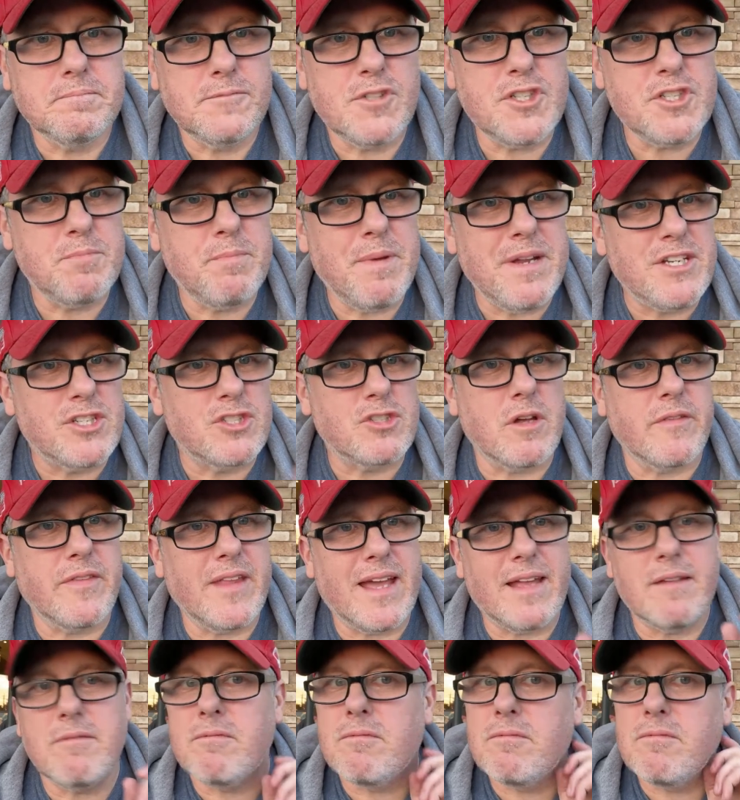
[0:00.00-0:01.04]
Just based on
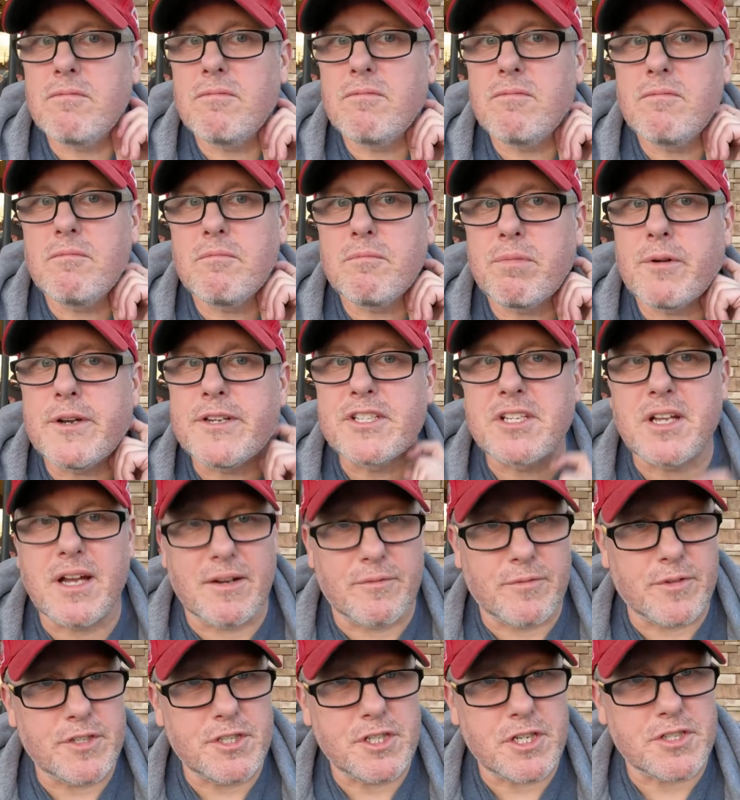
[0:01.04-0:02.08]
that press
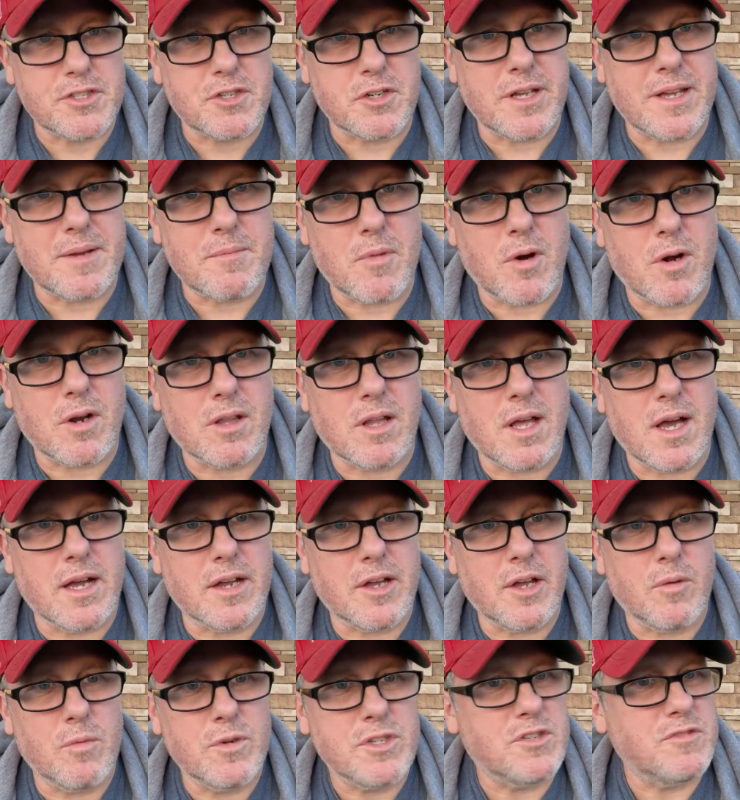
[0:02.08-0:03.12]
conference yesterday at
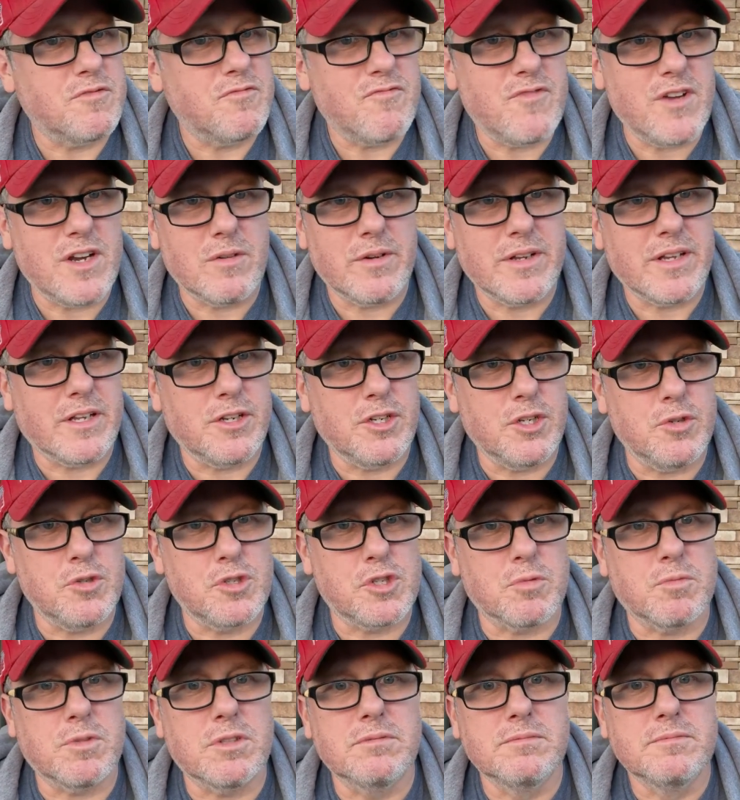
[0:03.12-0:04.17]
Mar-a-Lago, which is very
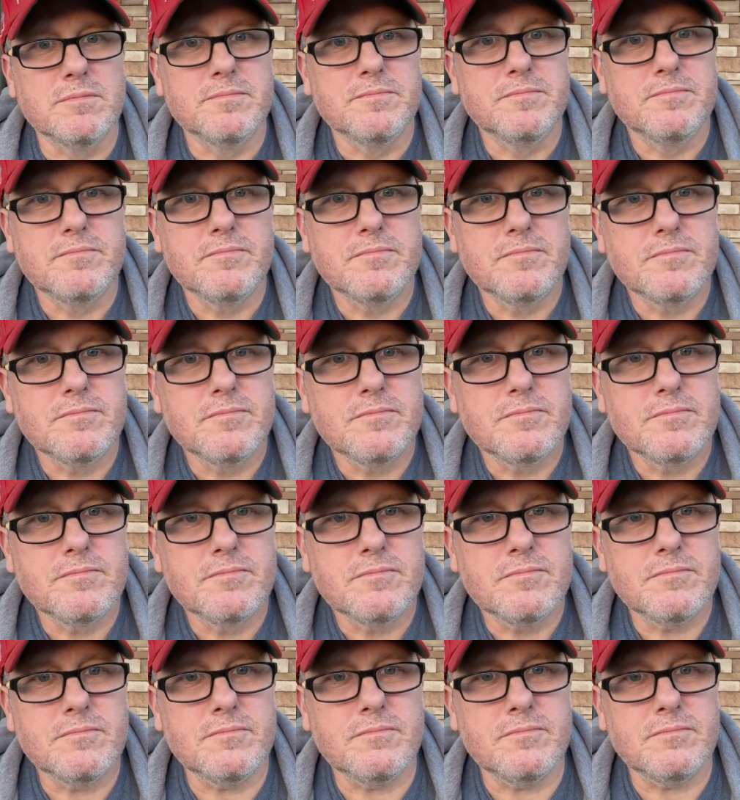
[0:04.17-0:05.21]
unusual.
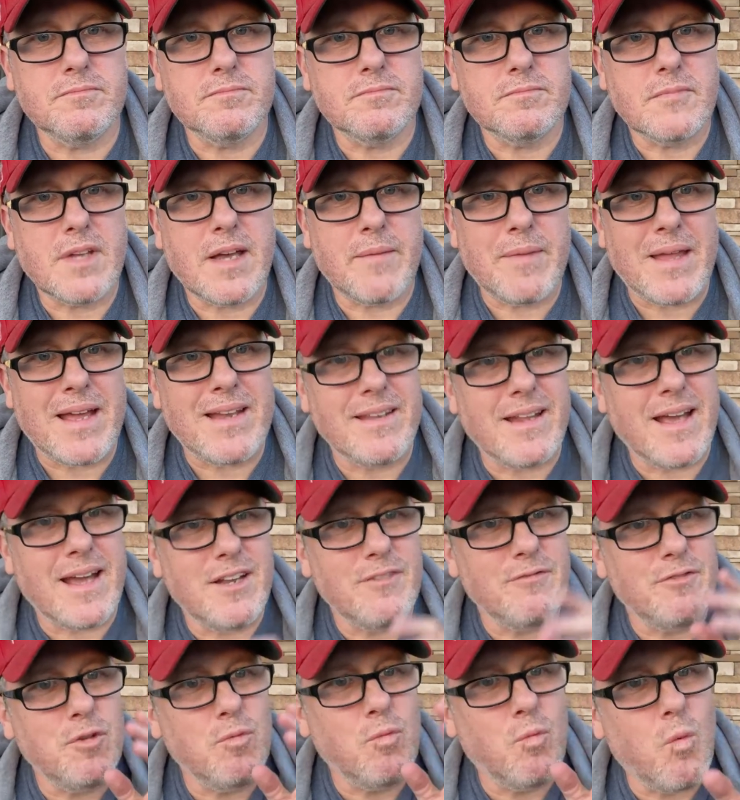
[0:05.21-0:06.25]
I'm
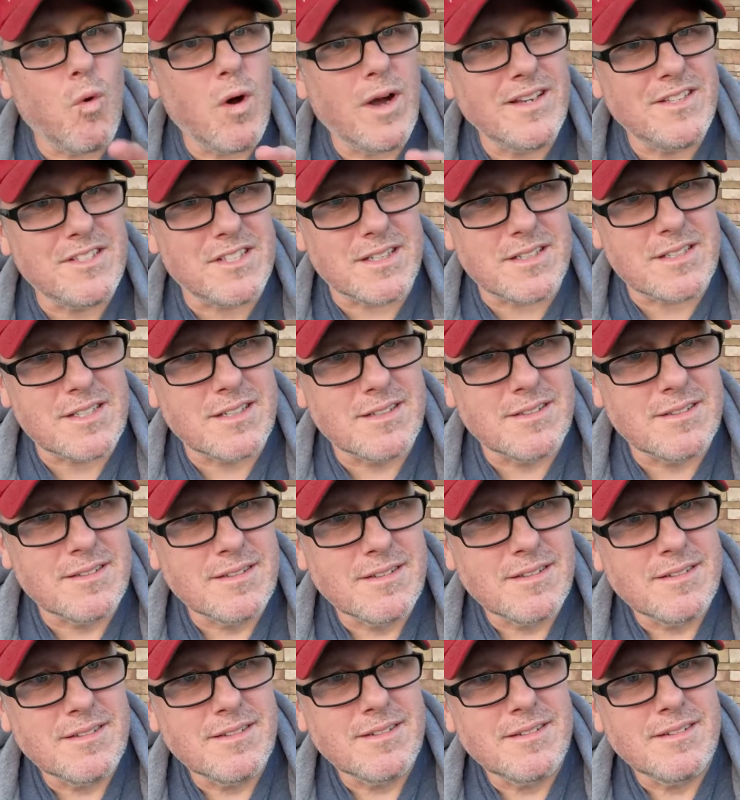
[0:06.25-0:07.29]
not if you want it,
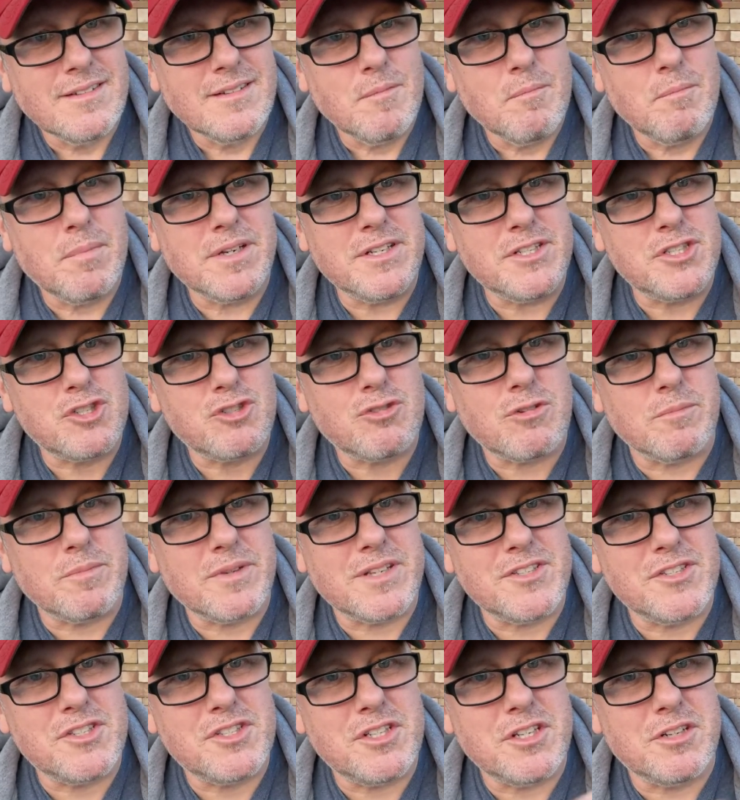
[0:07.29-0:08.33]
but is
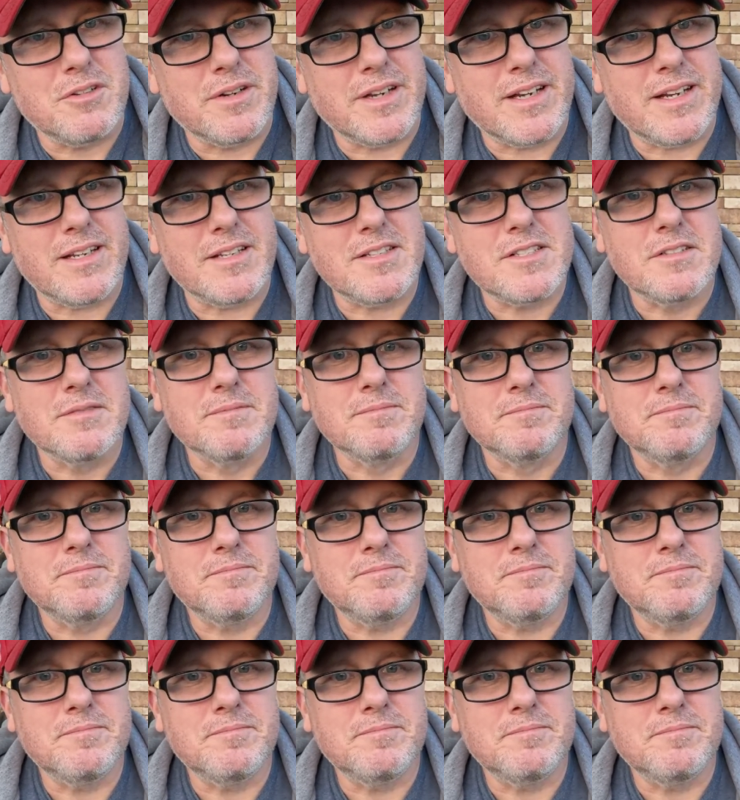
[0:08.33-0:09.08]
Trump considering it?